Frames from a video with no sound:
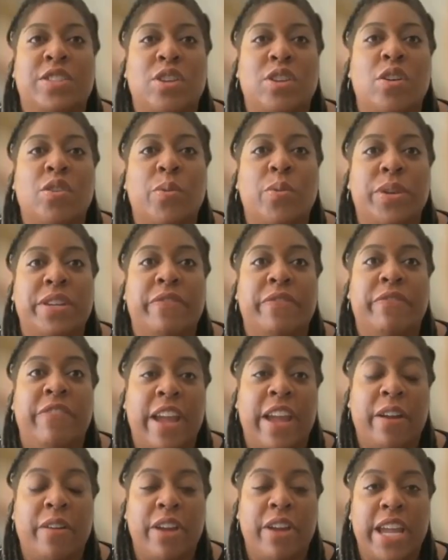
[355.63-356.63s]
it's all going to
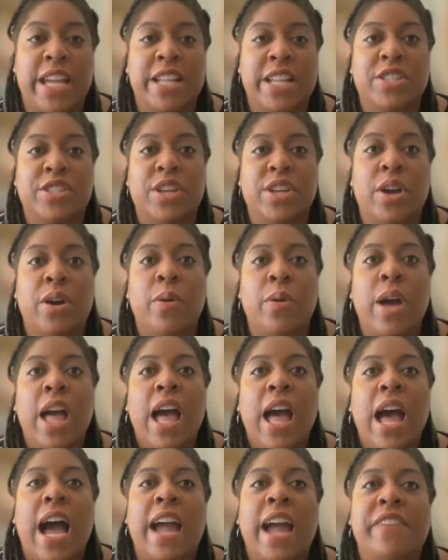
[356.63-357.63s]
vary and so
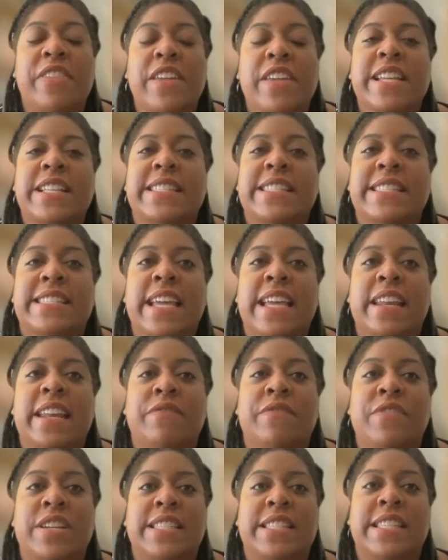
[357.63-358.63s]
i think mm-hmm. instead
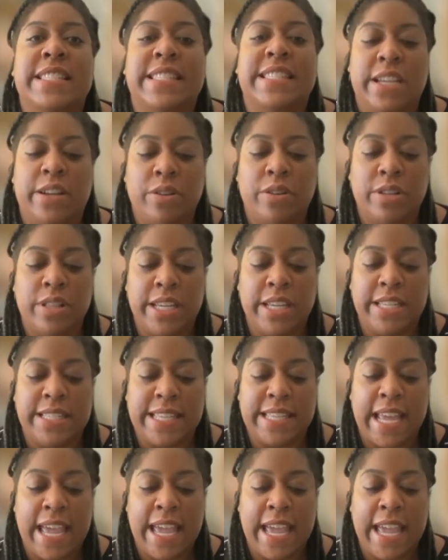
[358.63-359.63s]
of necessarily
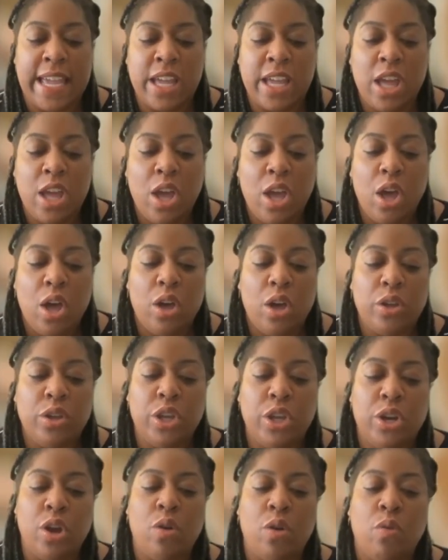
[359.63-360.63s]
saying
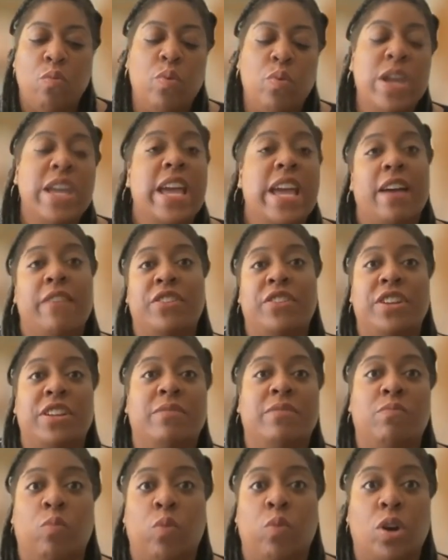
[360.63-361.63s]
you know we have
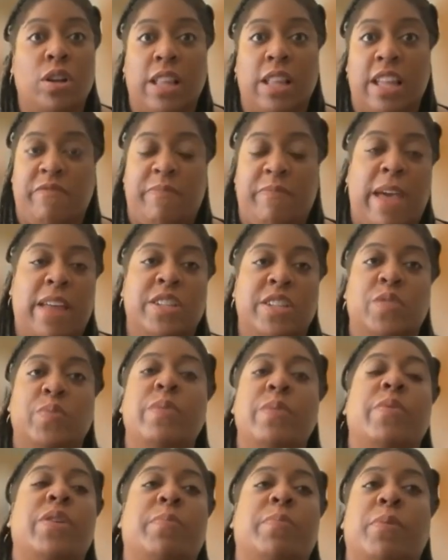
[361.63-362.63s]
good work life balance we want